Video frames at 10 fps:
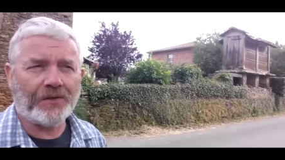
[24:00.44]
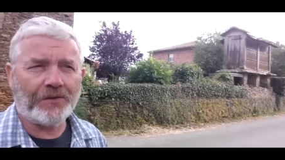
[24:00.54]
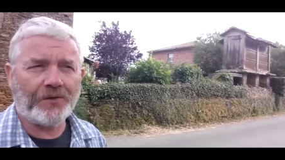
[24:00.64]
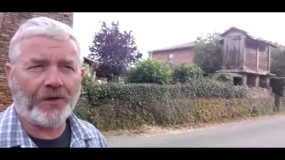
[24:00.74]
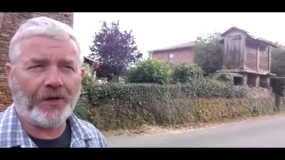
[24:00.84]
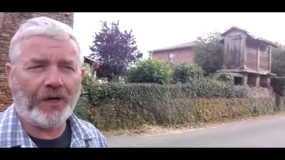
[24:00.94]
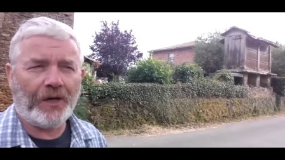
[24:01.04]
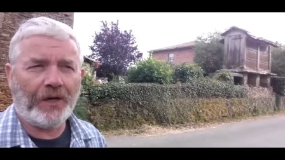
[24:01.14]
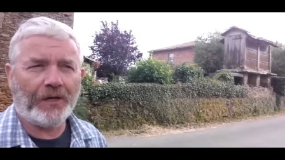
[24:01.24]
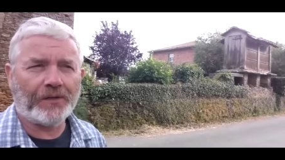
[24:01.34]
that the
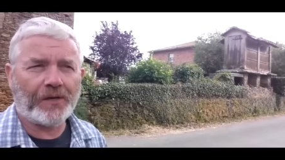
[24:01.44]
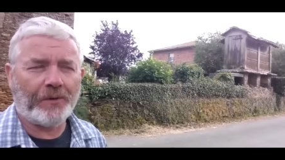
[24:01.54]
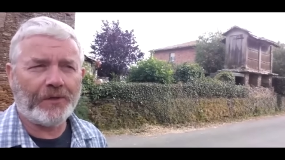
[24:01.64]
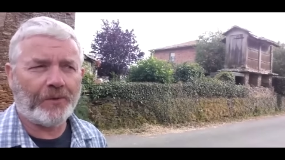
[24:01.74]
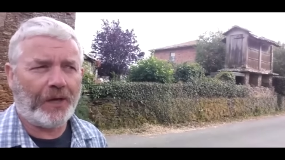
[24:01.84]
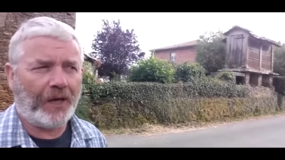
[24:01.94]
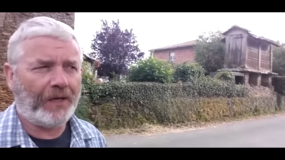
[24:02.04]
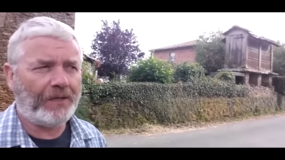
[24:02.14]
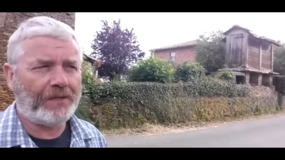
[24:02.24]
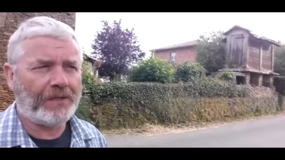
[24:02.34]
journey is coming to an
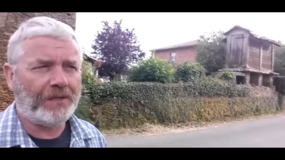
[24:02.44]
end.